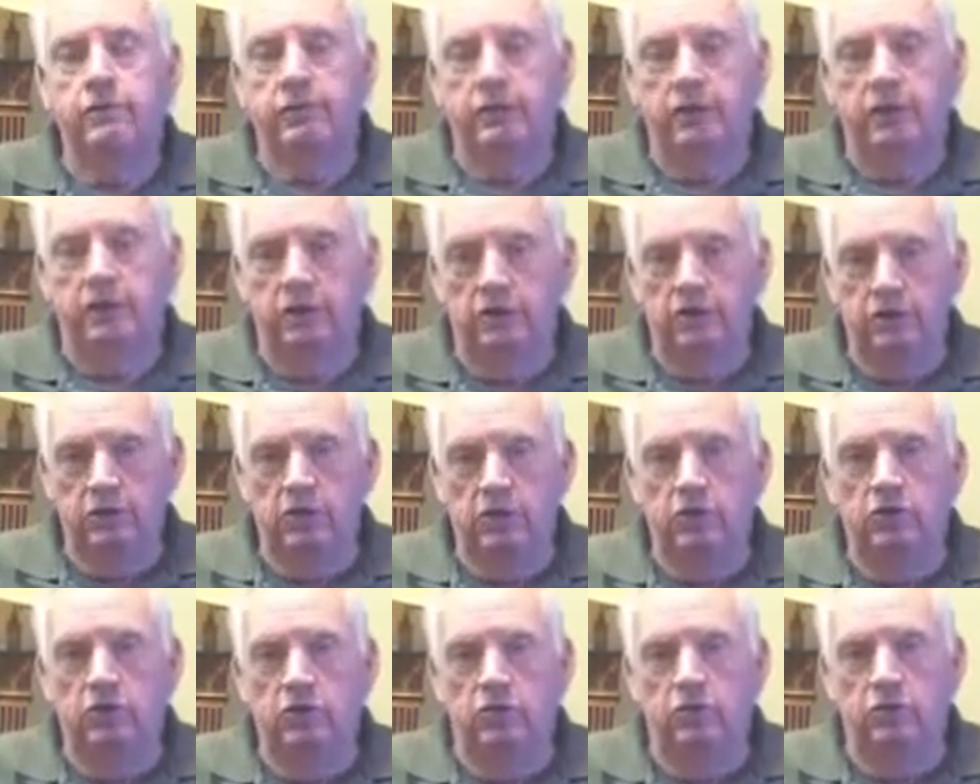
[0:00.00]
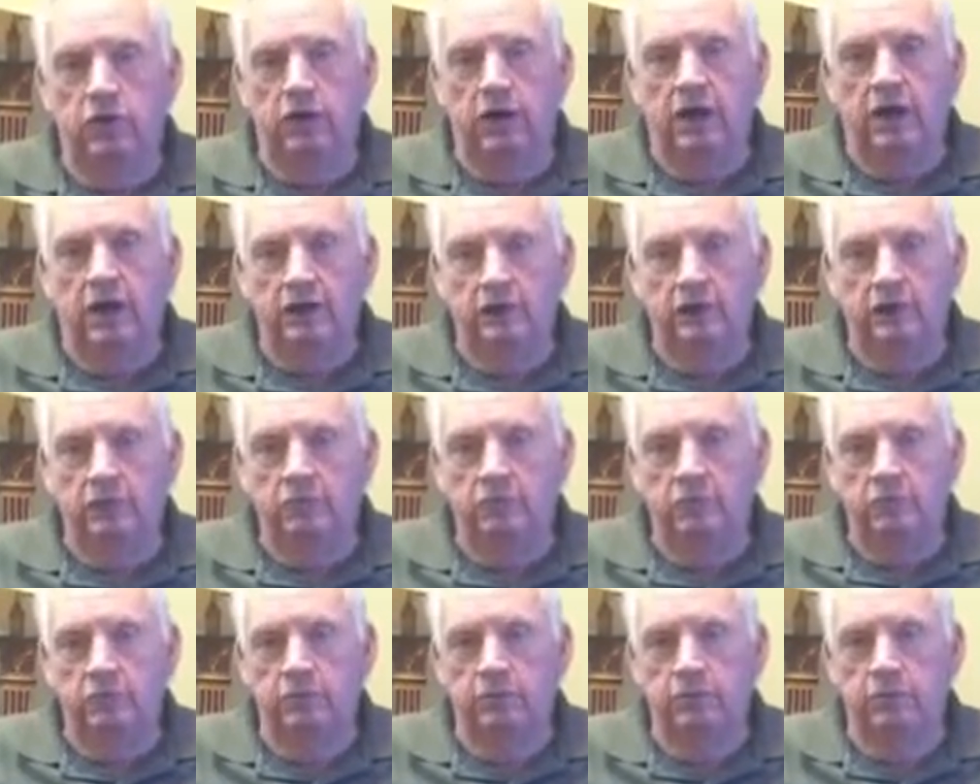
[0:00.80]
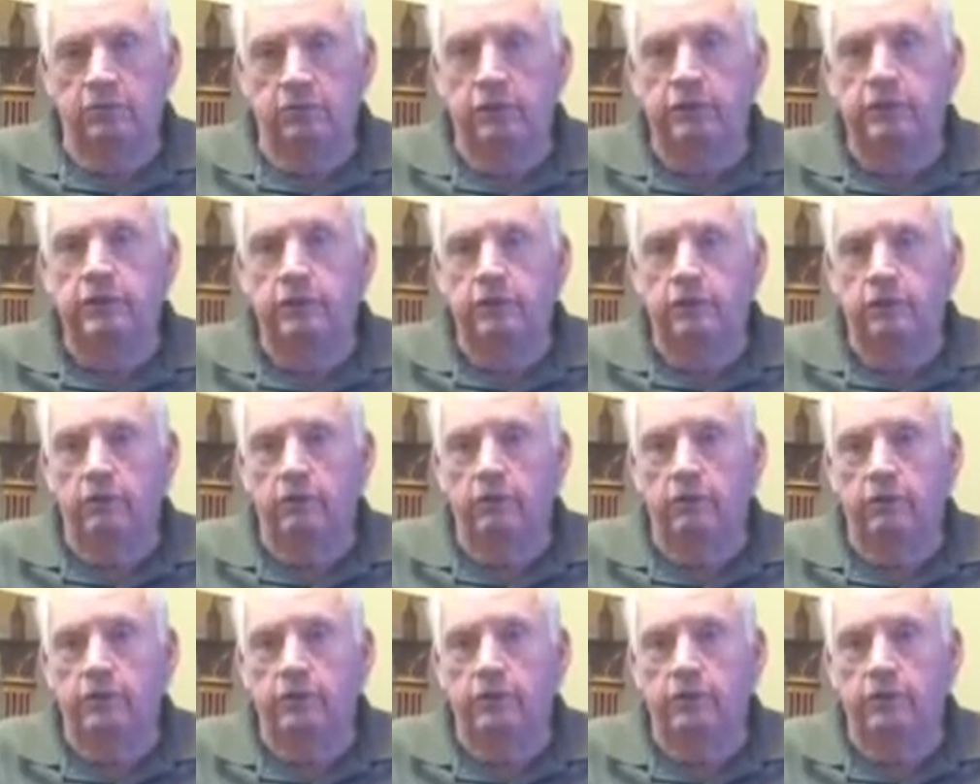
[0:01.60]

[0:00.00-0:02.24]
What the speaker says: then you've got to repeal